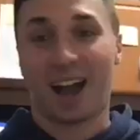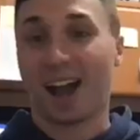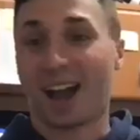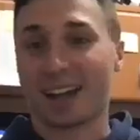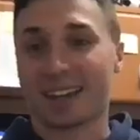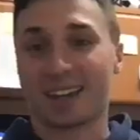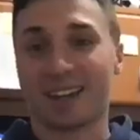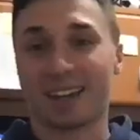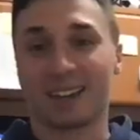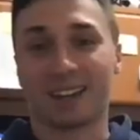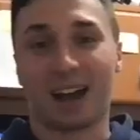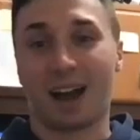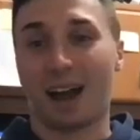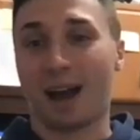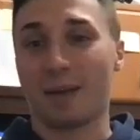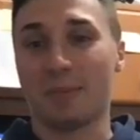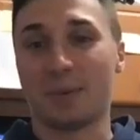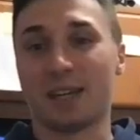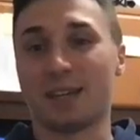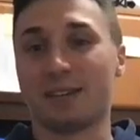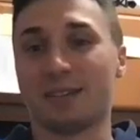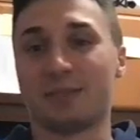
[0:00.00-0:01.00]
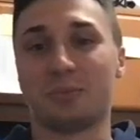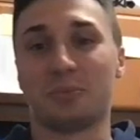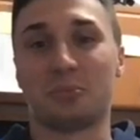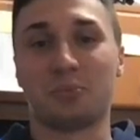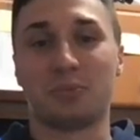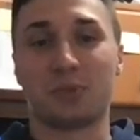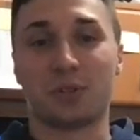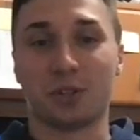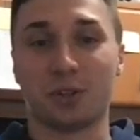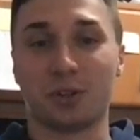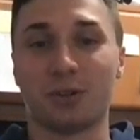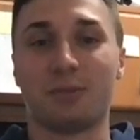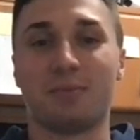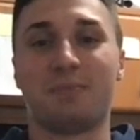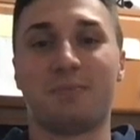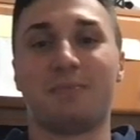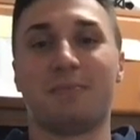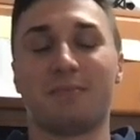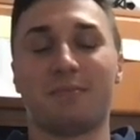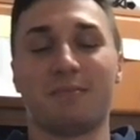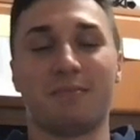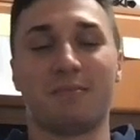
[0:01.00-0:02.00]
I mean, dude,
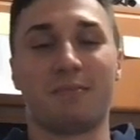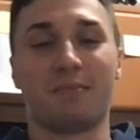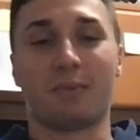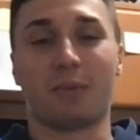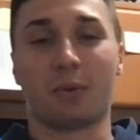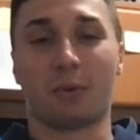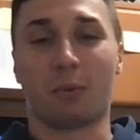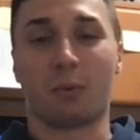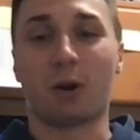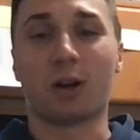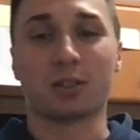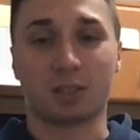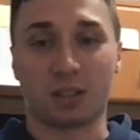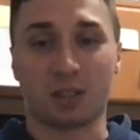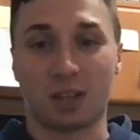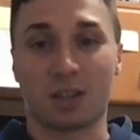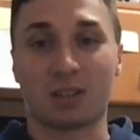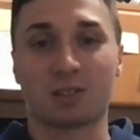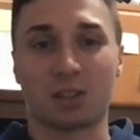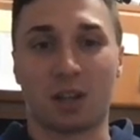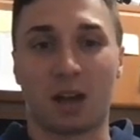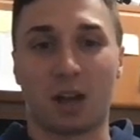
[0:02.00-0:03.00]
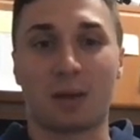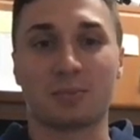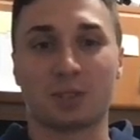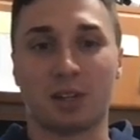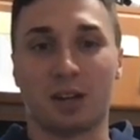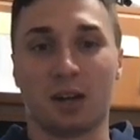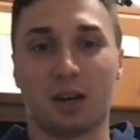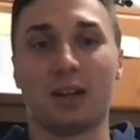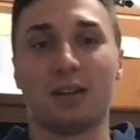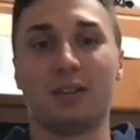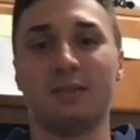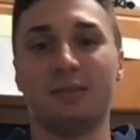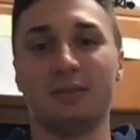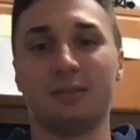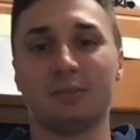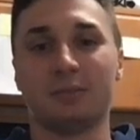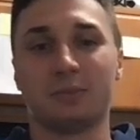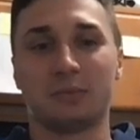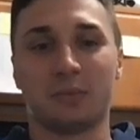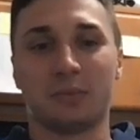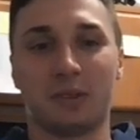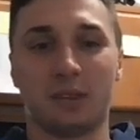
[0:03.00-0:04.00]
once Islam's done,
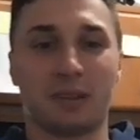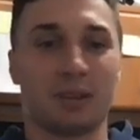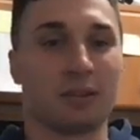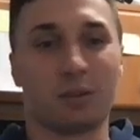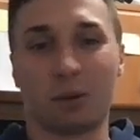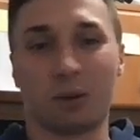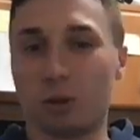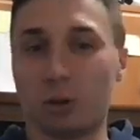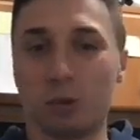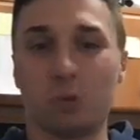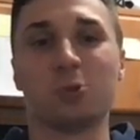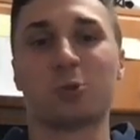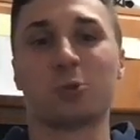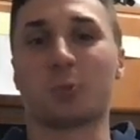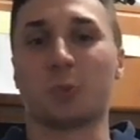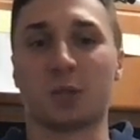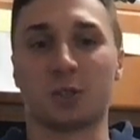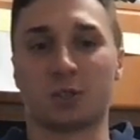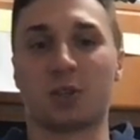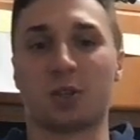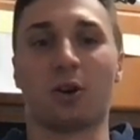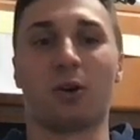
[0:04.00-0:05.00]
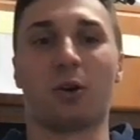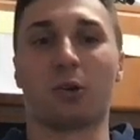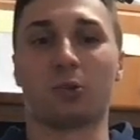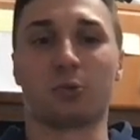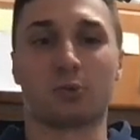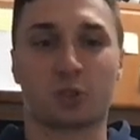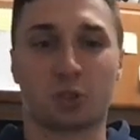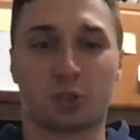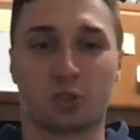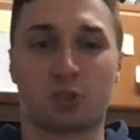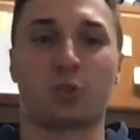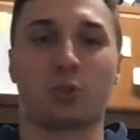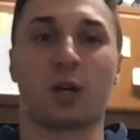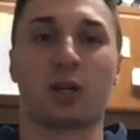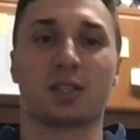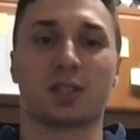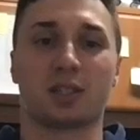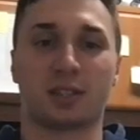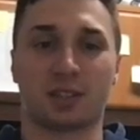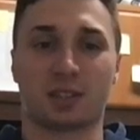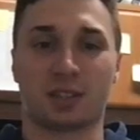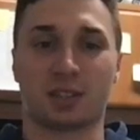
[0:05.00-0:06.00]
Usman's going straight
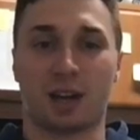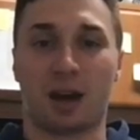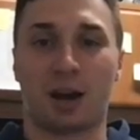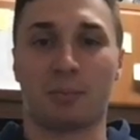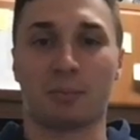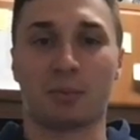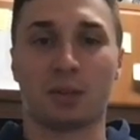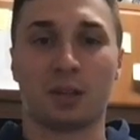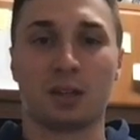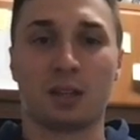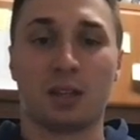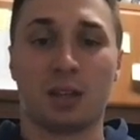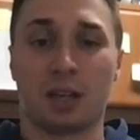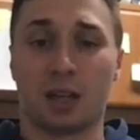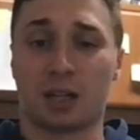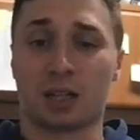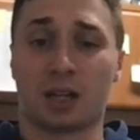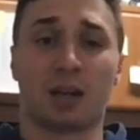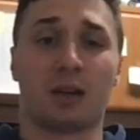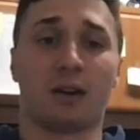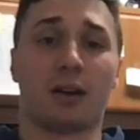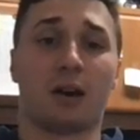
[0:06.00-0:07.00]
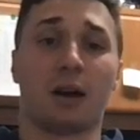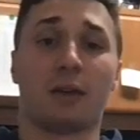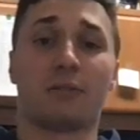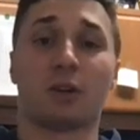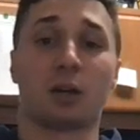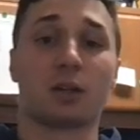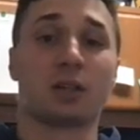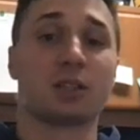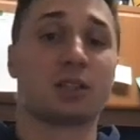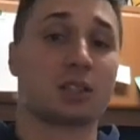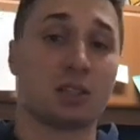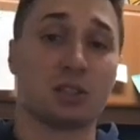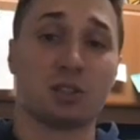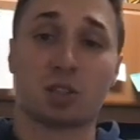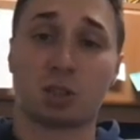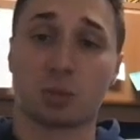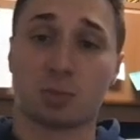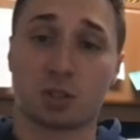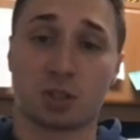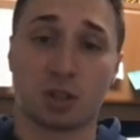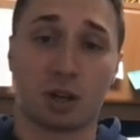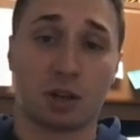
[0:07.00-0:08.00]
to the top. And I've already seen
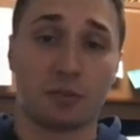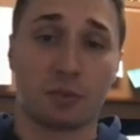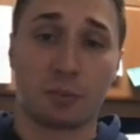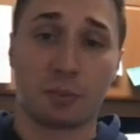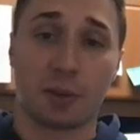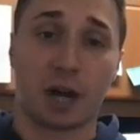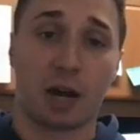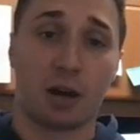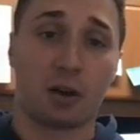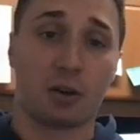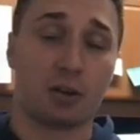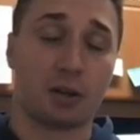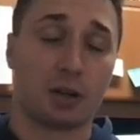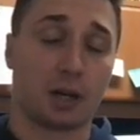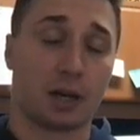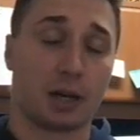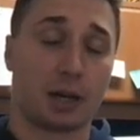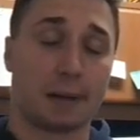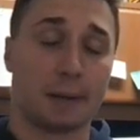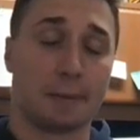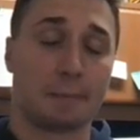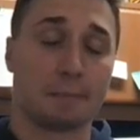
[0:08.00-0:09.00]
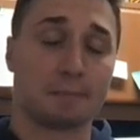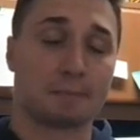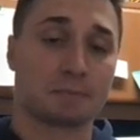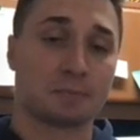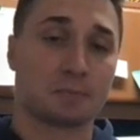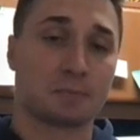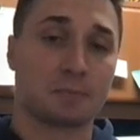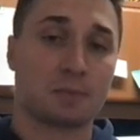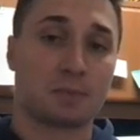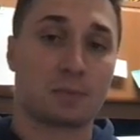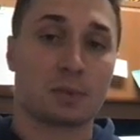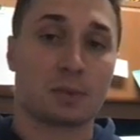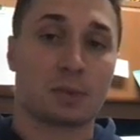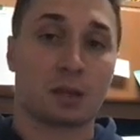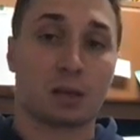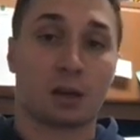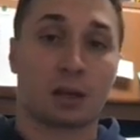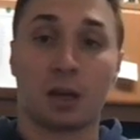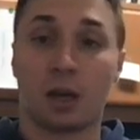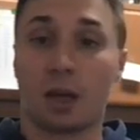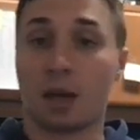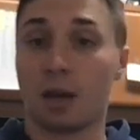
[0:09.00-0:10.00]
some stuff about
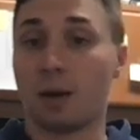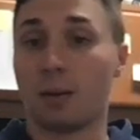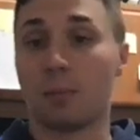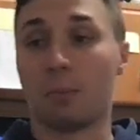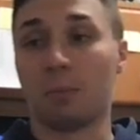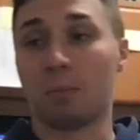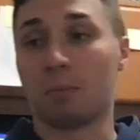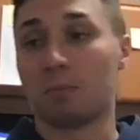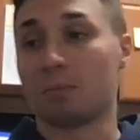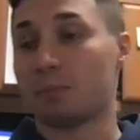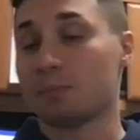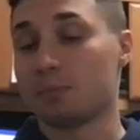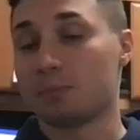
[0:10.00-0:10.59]
him